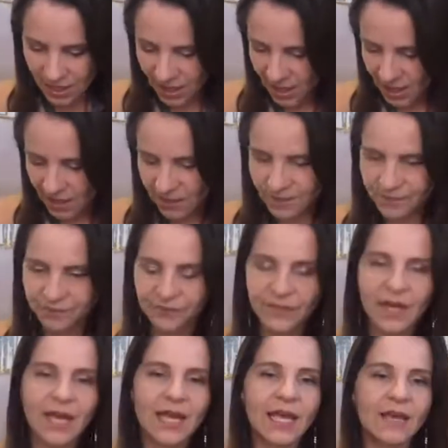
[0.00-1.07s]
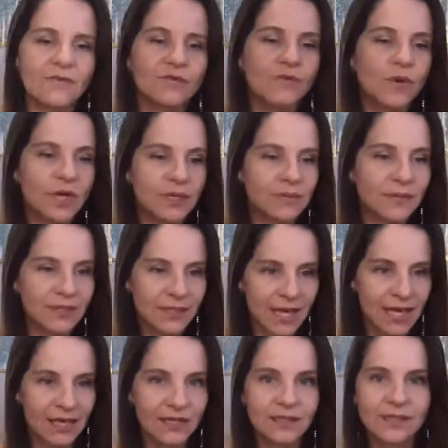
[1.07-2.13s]
one
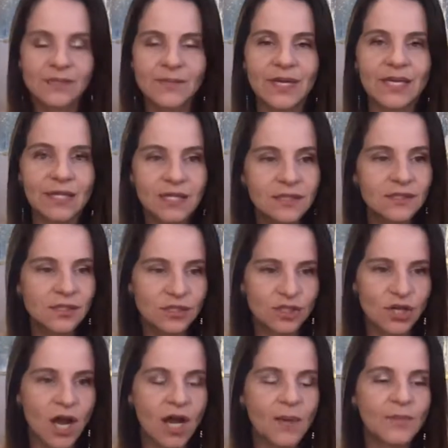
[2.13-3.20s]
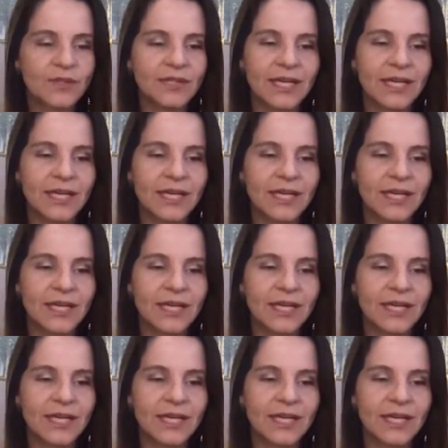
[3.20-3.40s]
mandala. It's my Etsy shop.